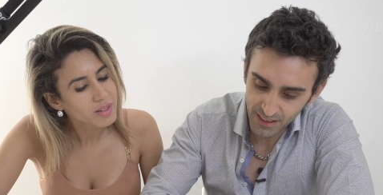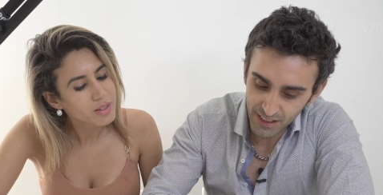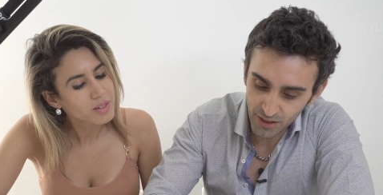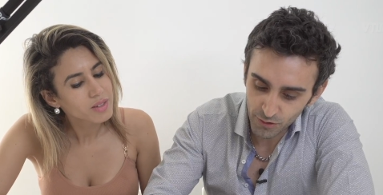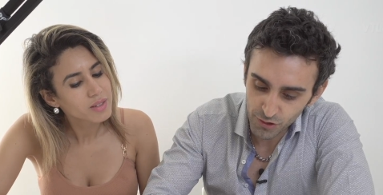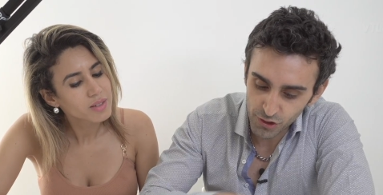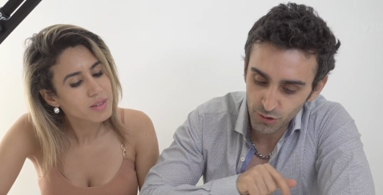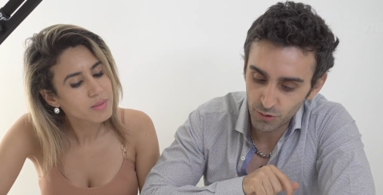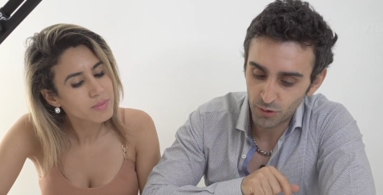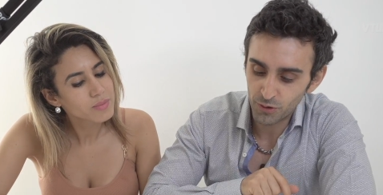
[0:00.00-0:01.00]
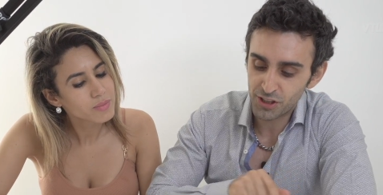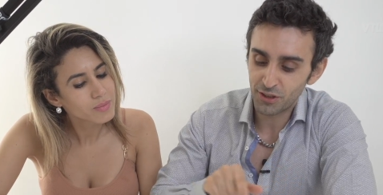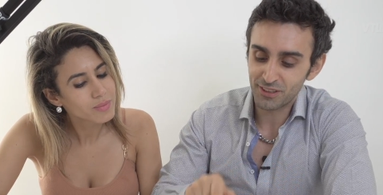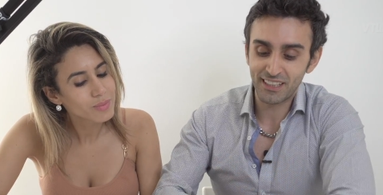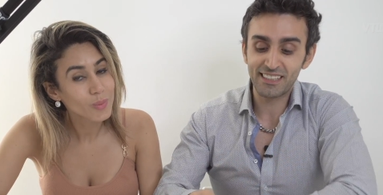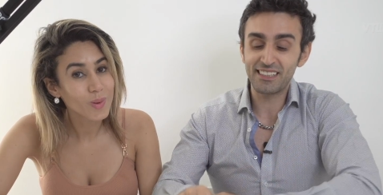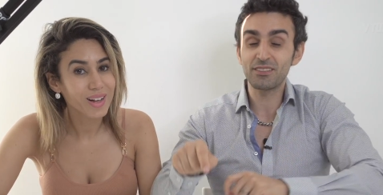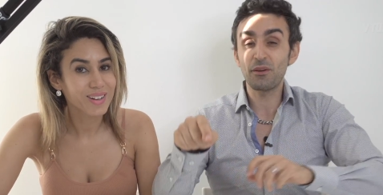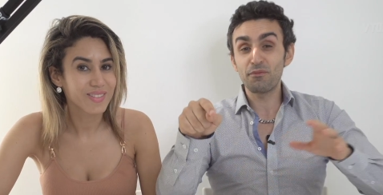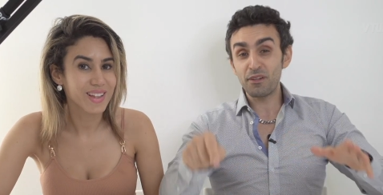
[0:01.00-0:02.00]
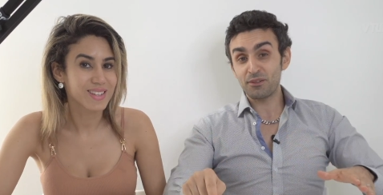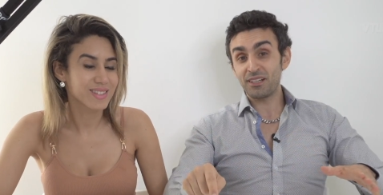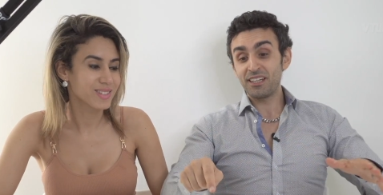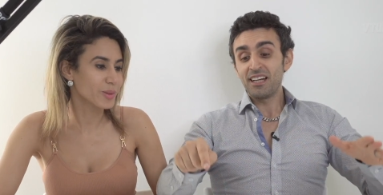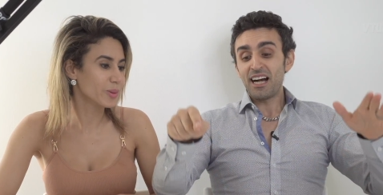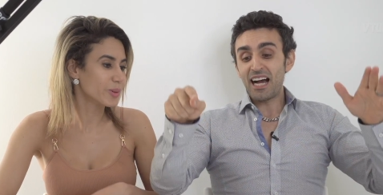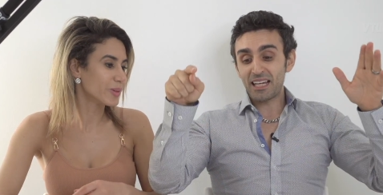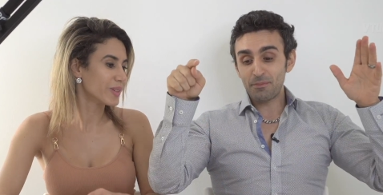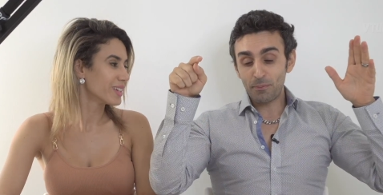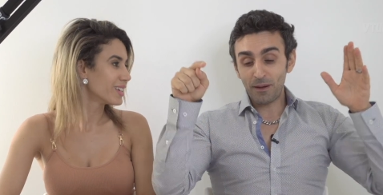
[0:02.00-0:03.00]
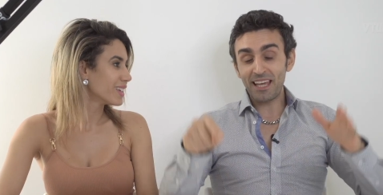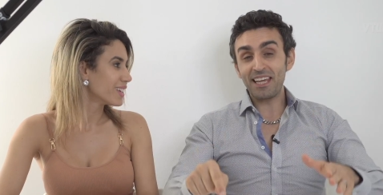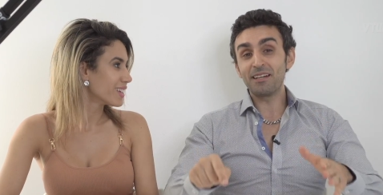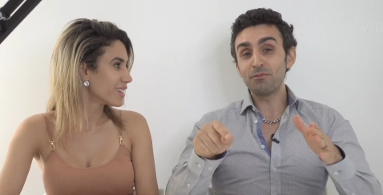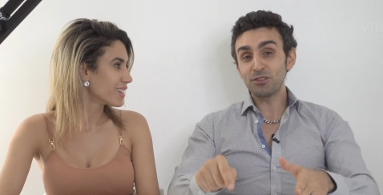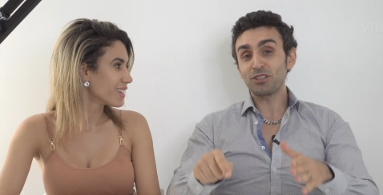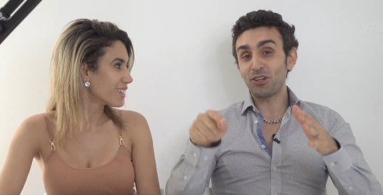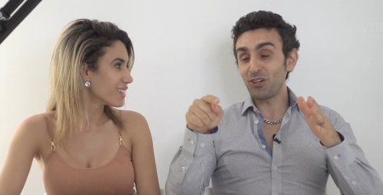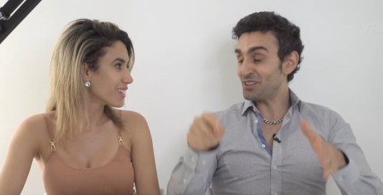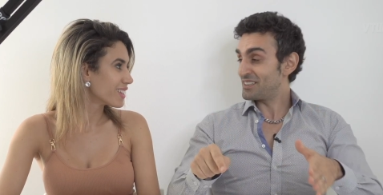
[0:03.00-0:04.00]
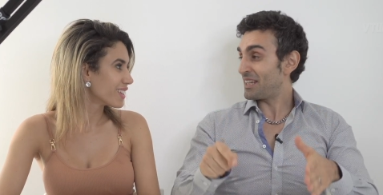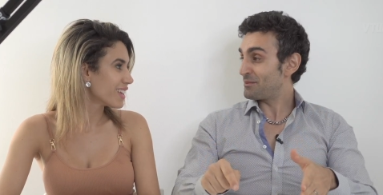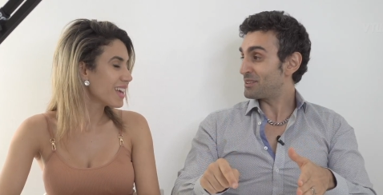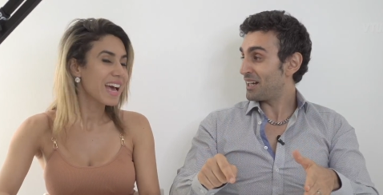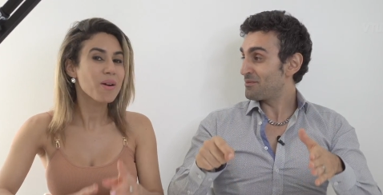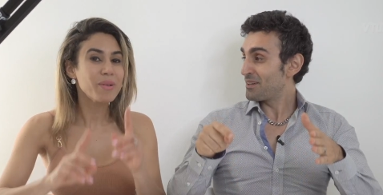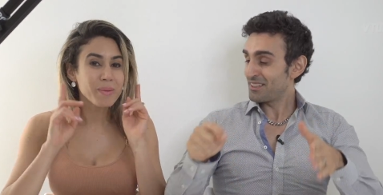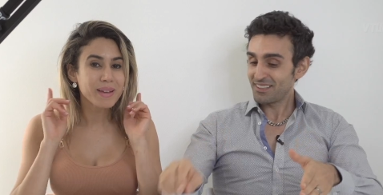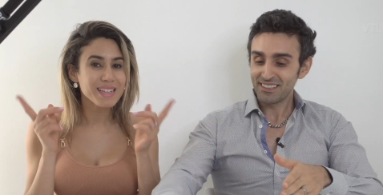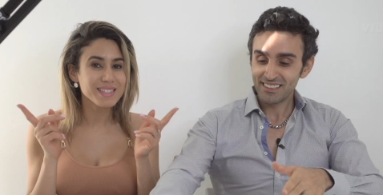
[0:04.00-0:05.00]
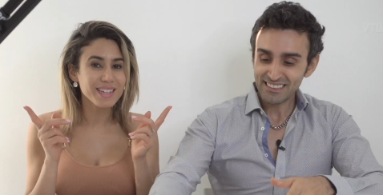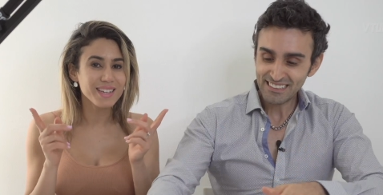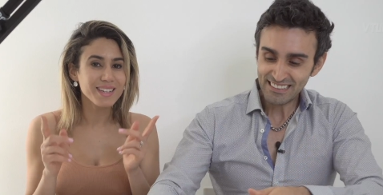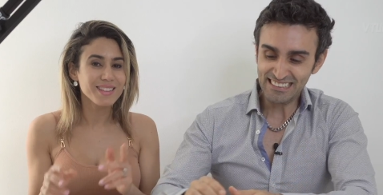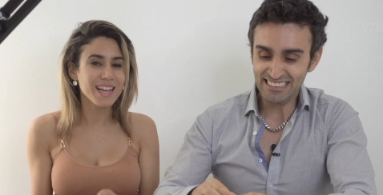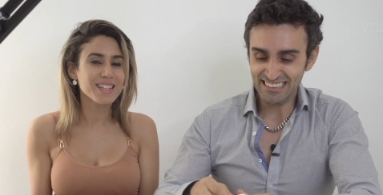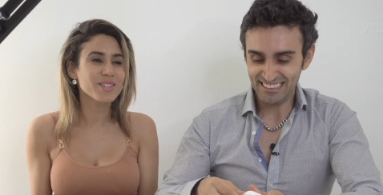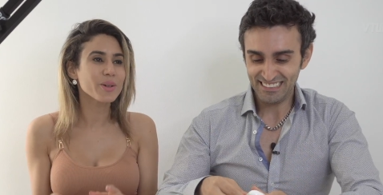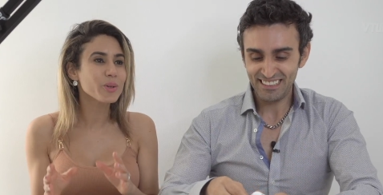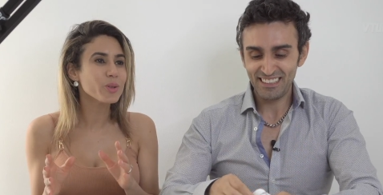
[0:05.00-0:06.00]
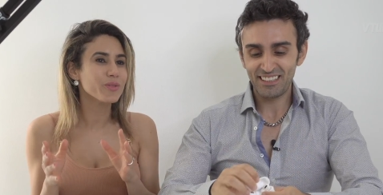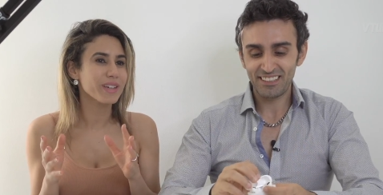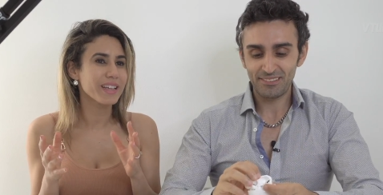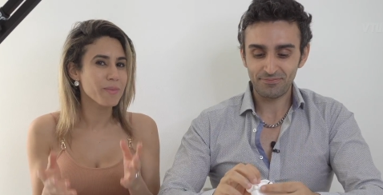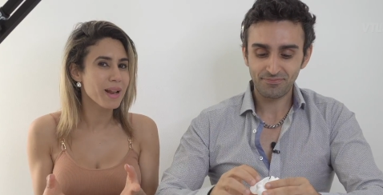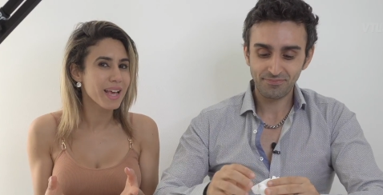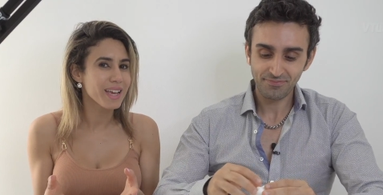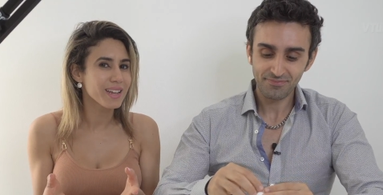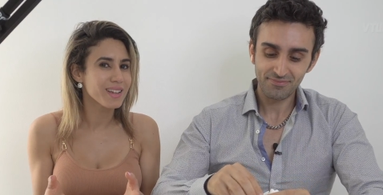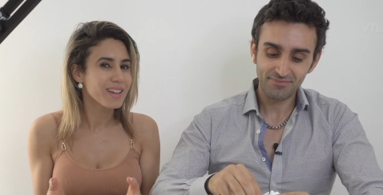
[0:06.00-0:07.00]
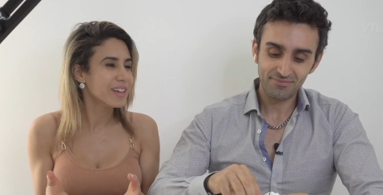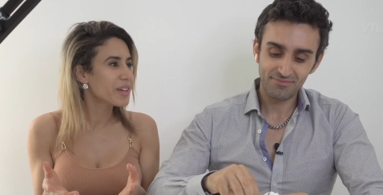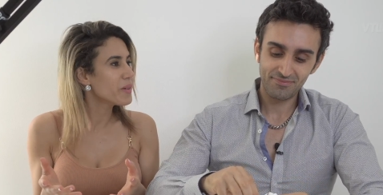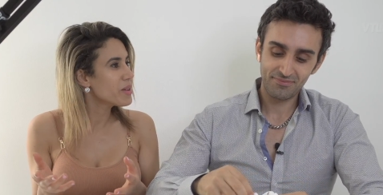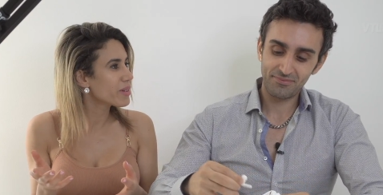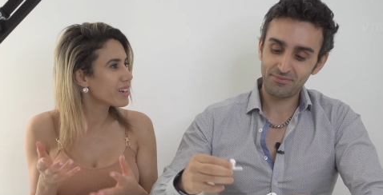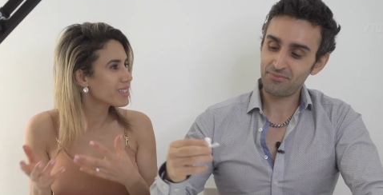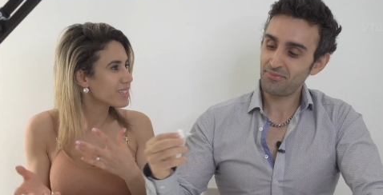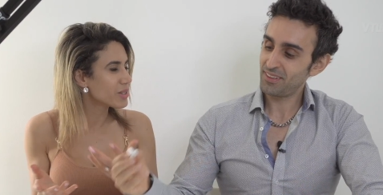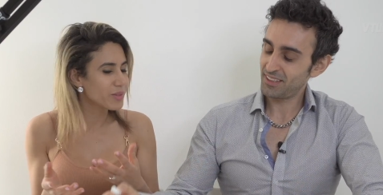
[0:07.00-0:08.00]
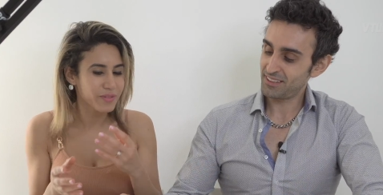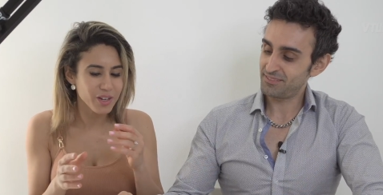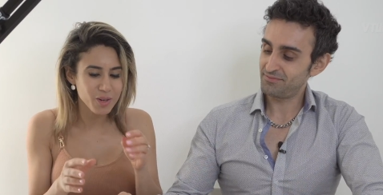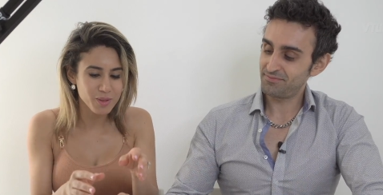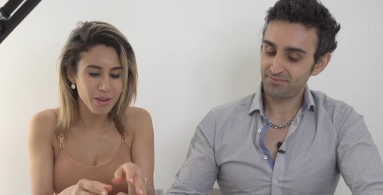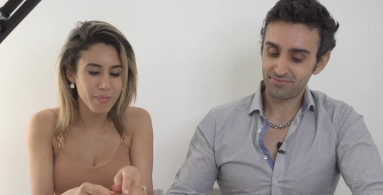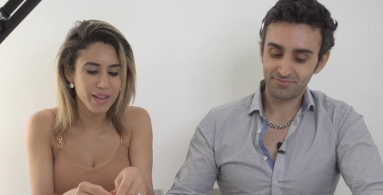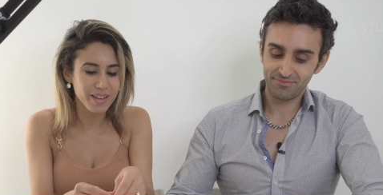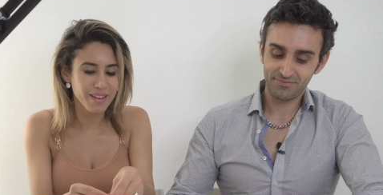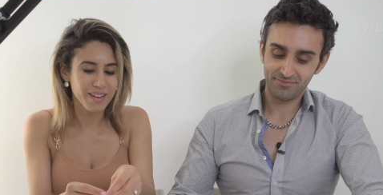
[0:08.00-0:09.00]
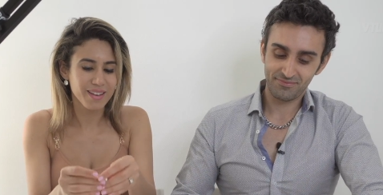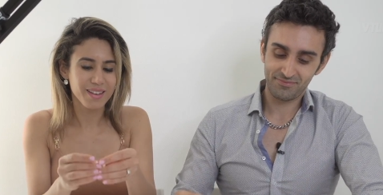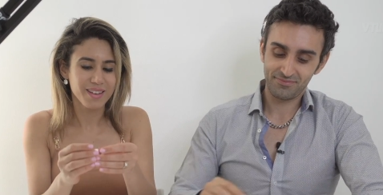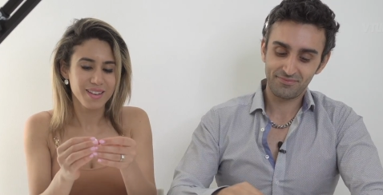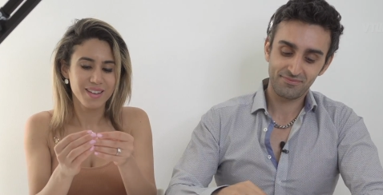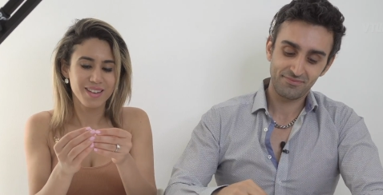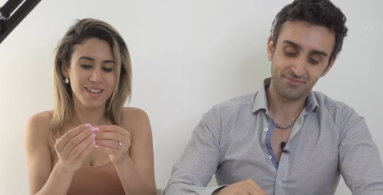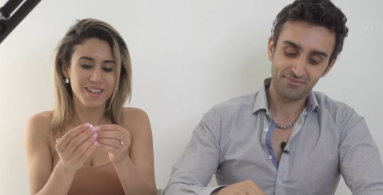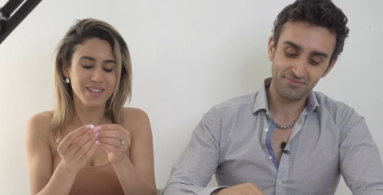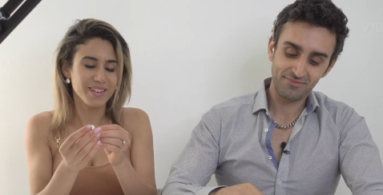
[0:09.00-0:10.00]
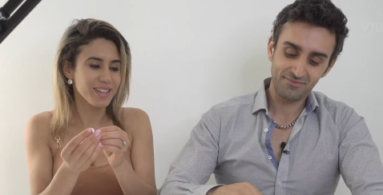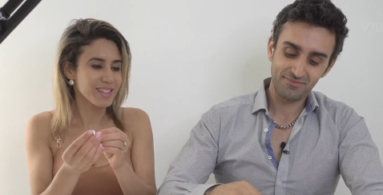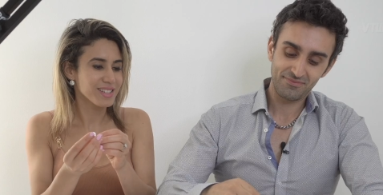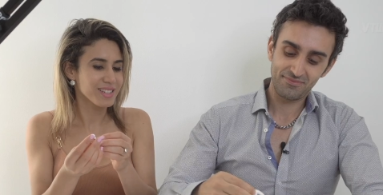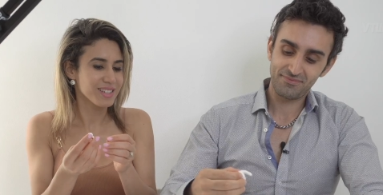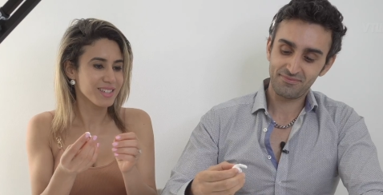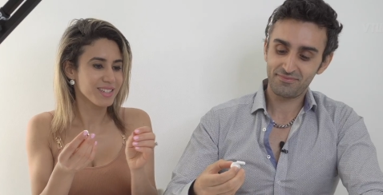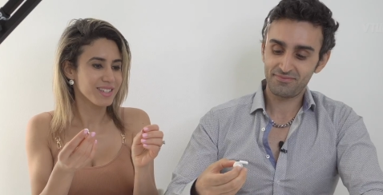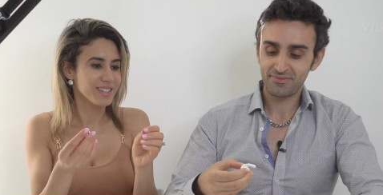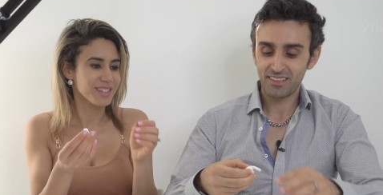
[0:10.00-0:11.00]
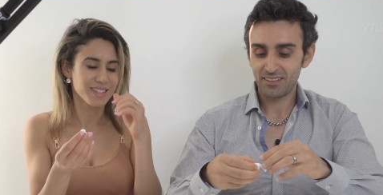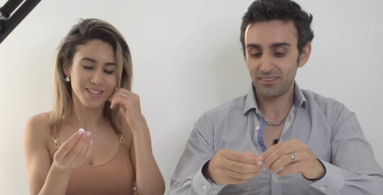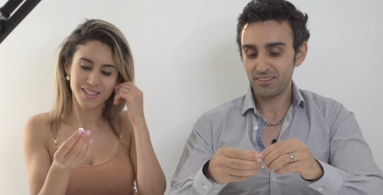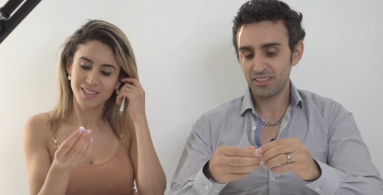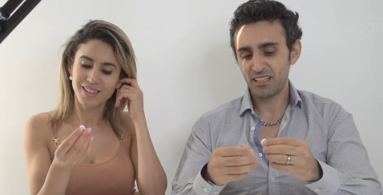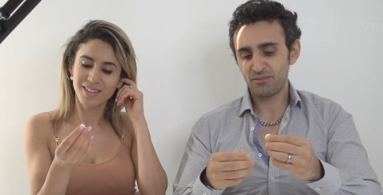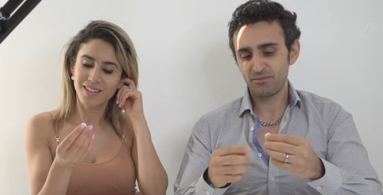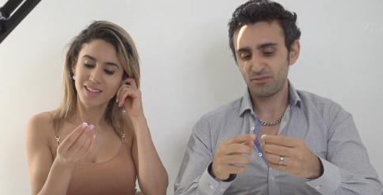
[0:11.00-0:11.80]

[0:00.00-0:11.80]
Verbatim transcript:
Speaker 1: So there you go, dual audio is connected. Wow, so in theory, so cool. I could be playing music on the same time. And we could be listening. Ah. That's
Speaker 2: so cool for like the plane, you know, when you want to listen to a film or something. All right.
Speaker 1: We're gonna have